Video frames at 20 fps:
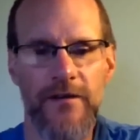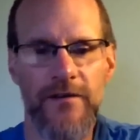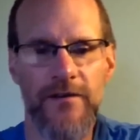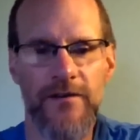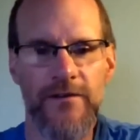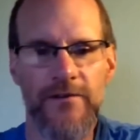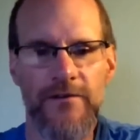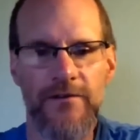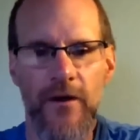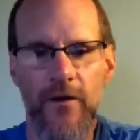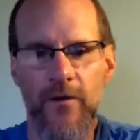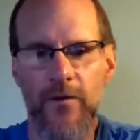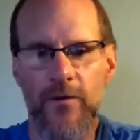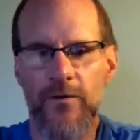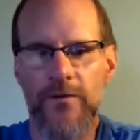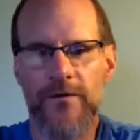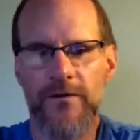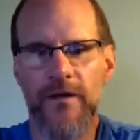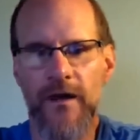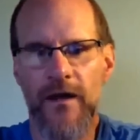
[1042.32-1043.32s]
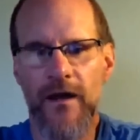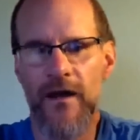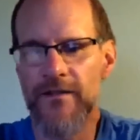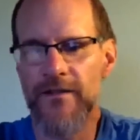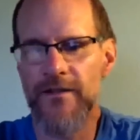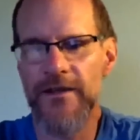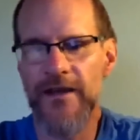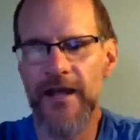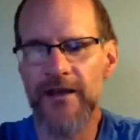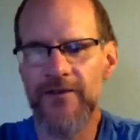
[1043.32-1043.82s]
So uh,
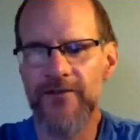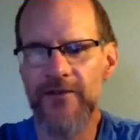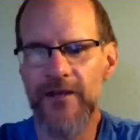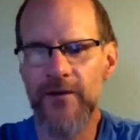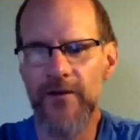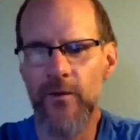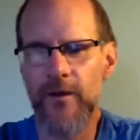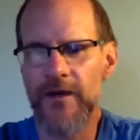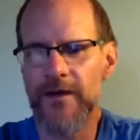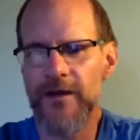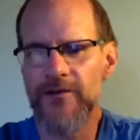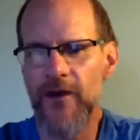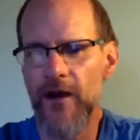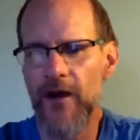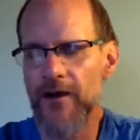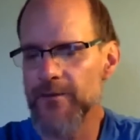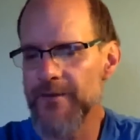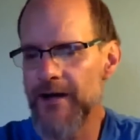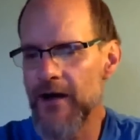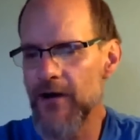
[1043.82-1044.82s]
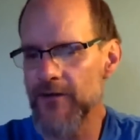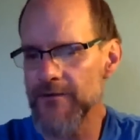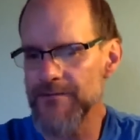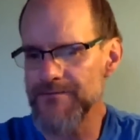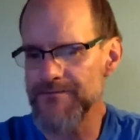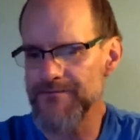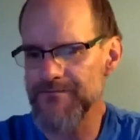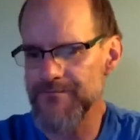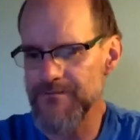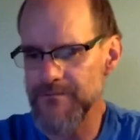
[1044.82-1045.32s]
the next thing we're going to talk about
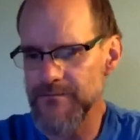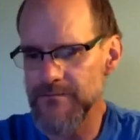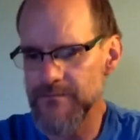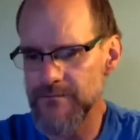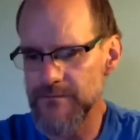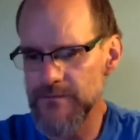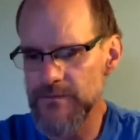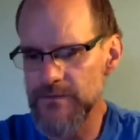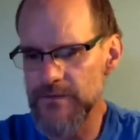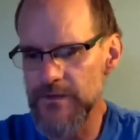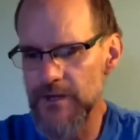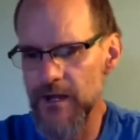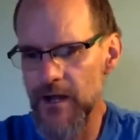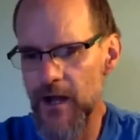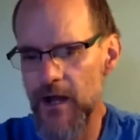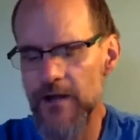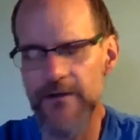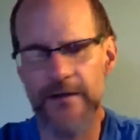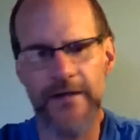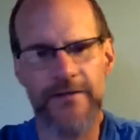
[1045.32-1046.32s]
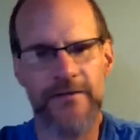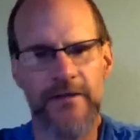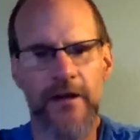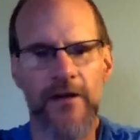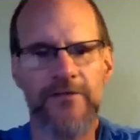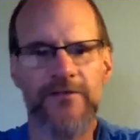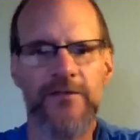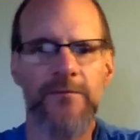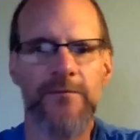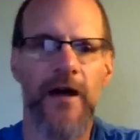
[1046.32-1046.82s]
uh, is
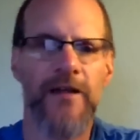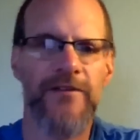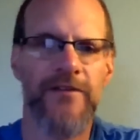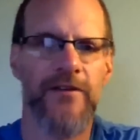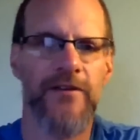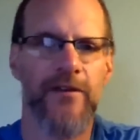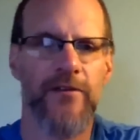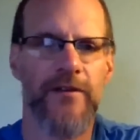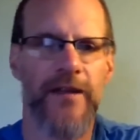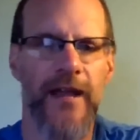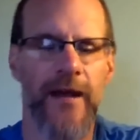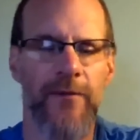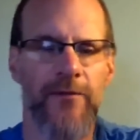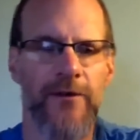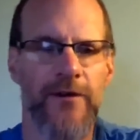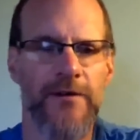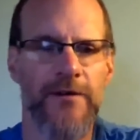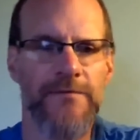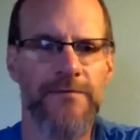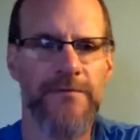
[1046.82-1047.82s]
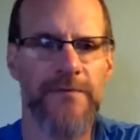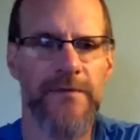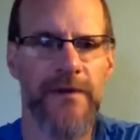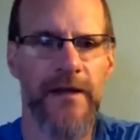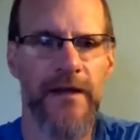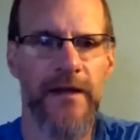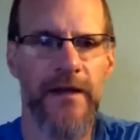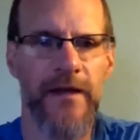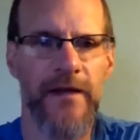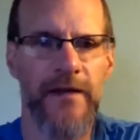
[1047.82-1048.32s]
customizing your camera,
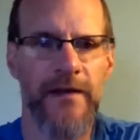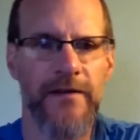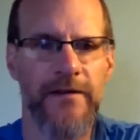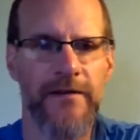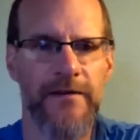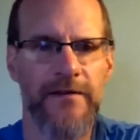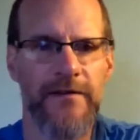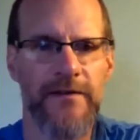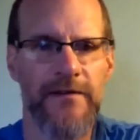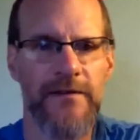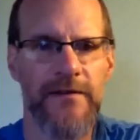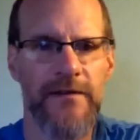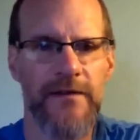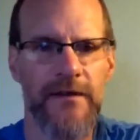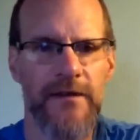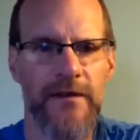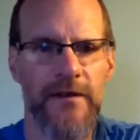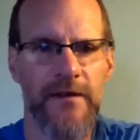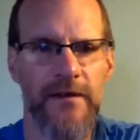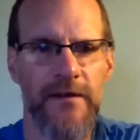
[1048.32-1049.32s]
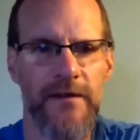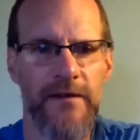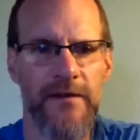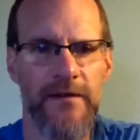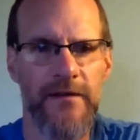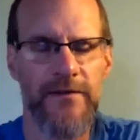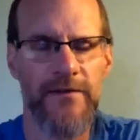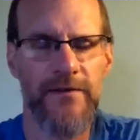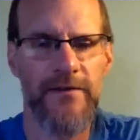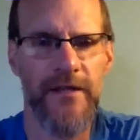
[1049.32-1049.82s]
and
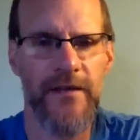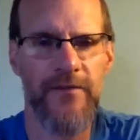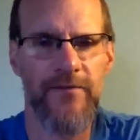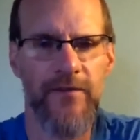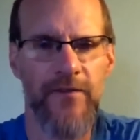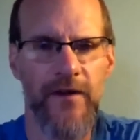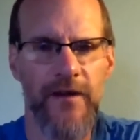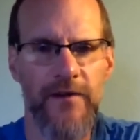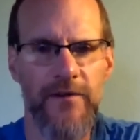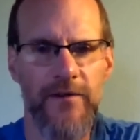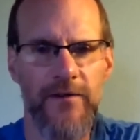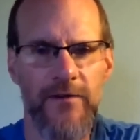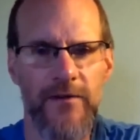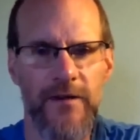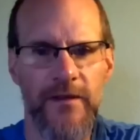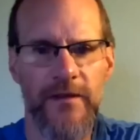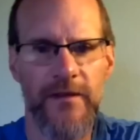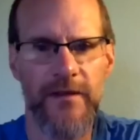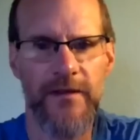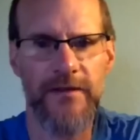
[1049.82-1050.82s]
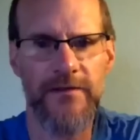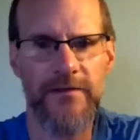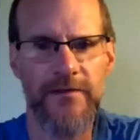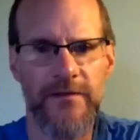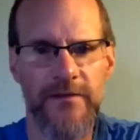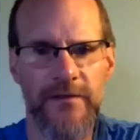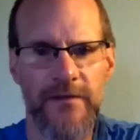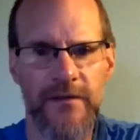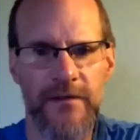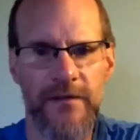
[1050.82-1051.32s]
let's see if I do
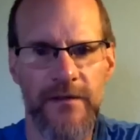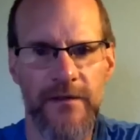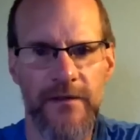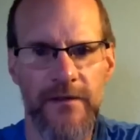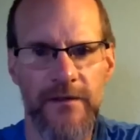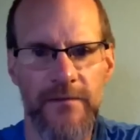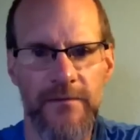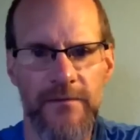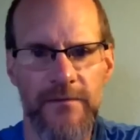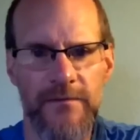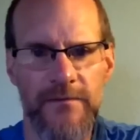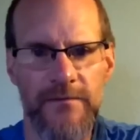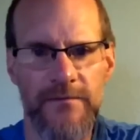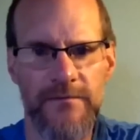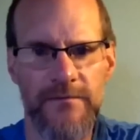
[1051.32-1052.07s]
this. Um,